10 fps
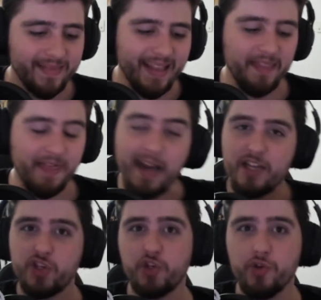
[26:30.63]
That
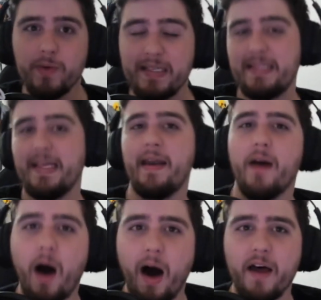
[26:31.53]
issue is then
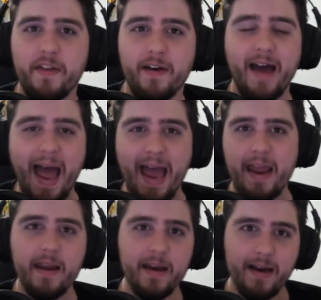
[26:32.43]
either
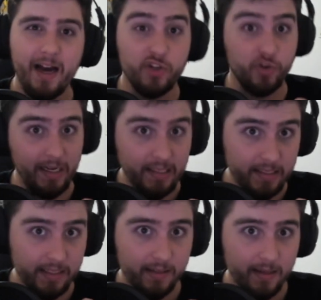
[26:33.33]
A,
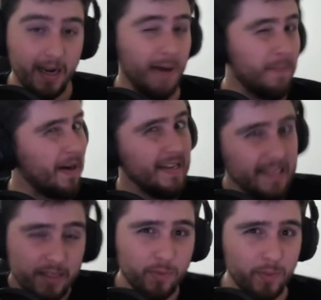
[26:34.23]
addressed, but
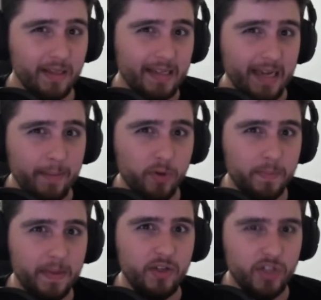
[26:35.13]
isn't really able to
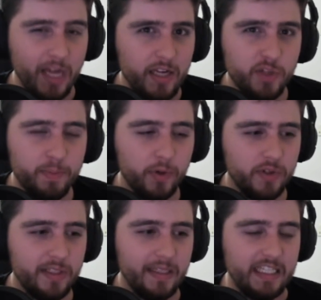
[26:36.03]
be changed
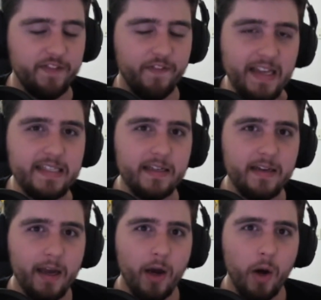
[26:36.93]
because let's face it,
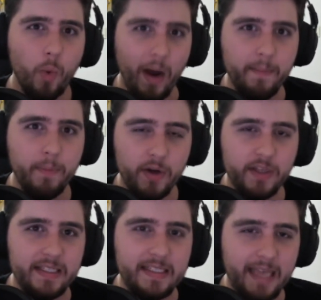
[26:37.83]
one
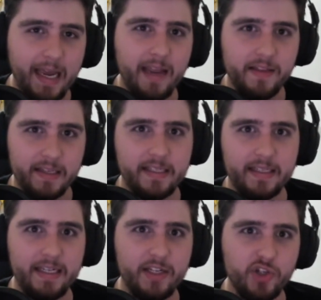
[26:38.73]
person saying this is
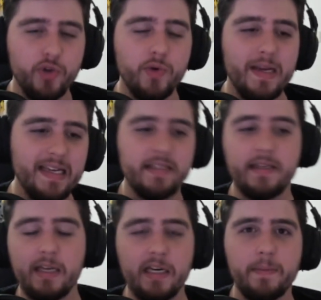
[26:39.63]
an issue isn't
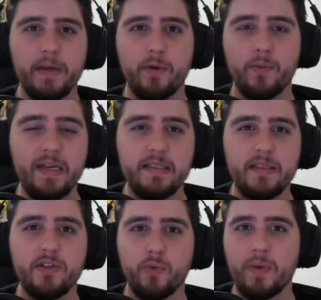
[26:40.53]
going to be a reason
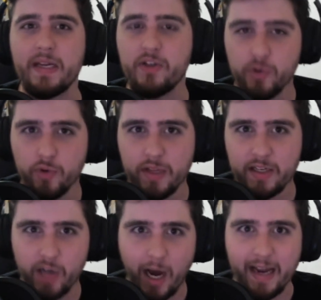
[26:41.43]
to redo the
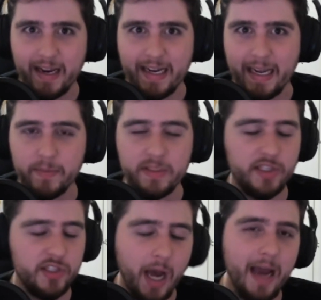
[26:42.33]
entire game's
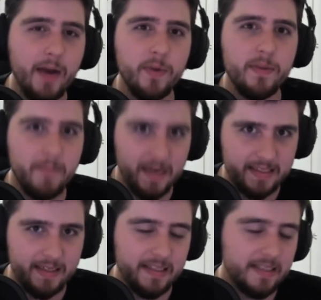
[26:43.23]
design with
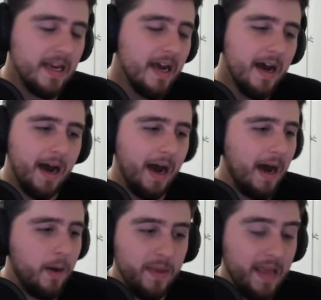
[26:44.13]
muskets,
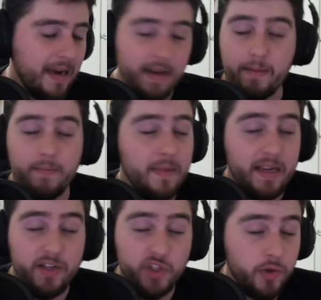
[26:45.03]
uh, with any
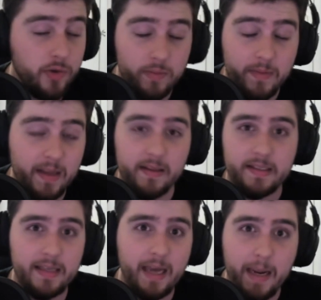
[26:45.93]
issue in
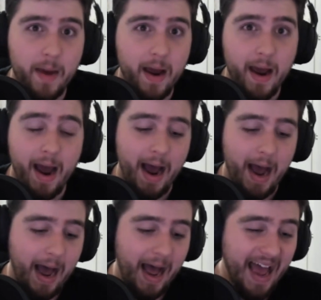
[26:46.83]
this game. Uh,